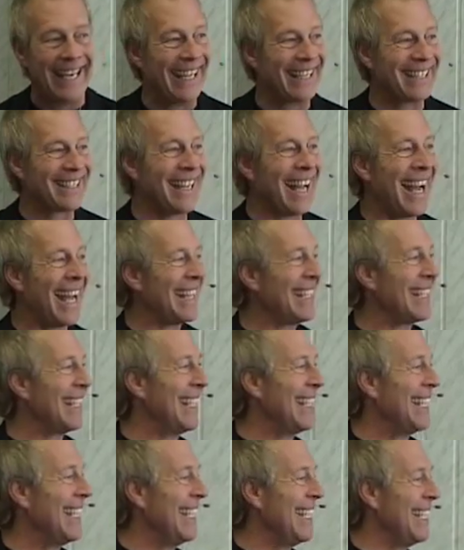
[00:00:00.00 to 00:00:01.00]
It's not
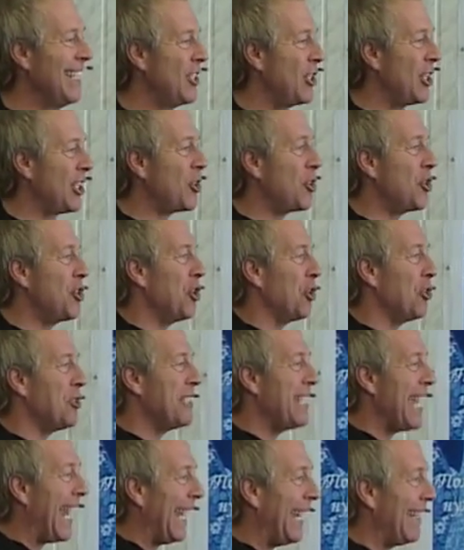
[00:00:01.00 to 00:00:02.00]
just your
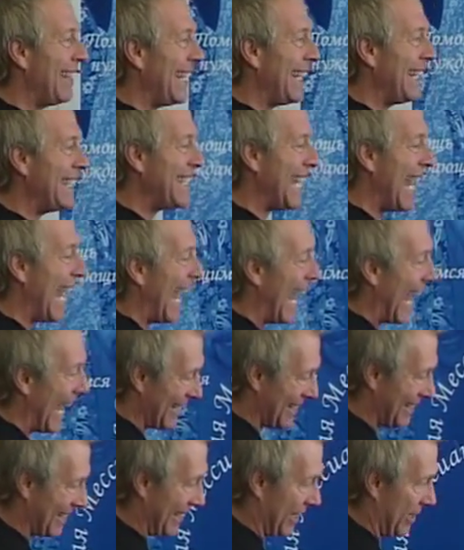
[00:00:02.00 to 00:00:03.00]
daily
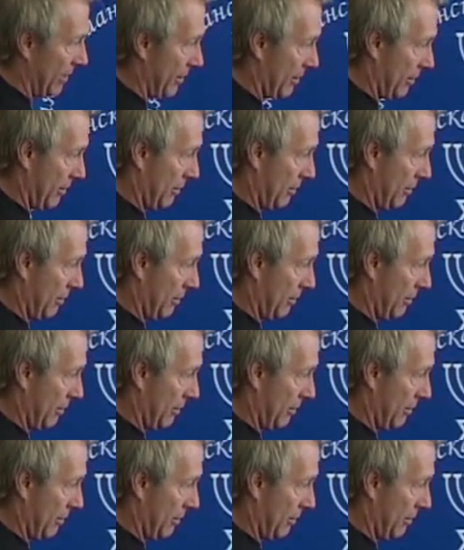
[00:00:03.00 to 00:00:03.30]
task.